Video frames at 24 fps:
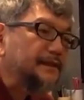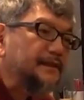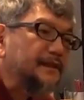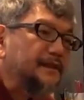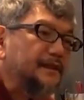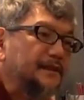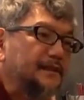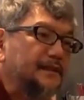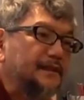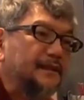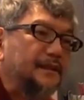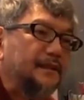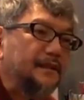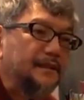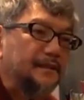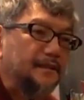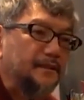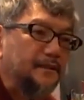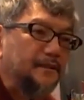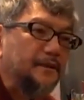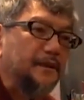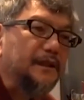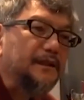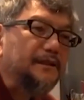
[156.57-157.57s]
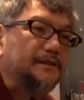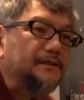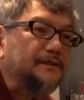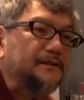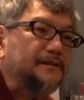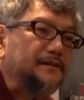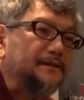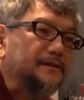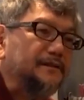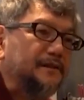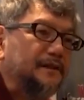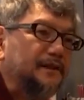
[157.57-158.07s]
began his career
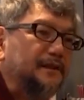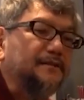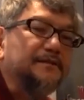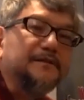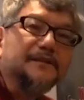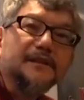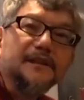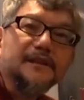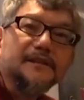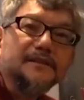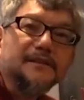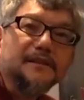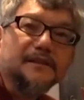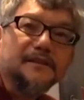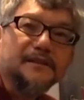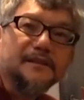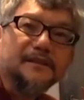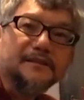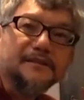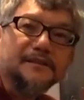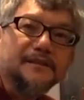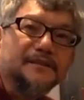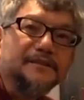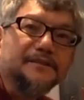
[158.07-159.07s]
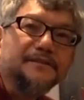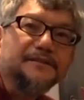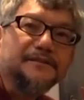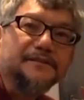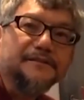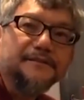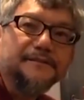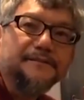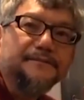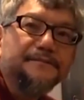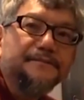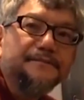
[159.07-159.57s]
while attending the Osaka
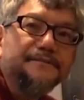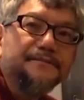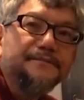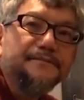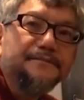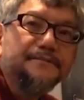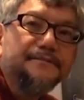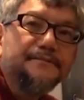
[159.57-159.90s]
University of the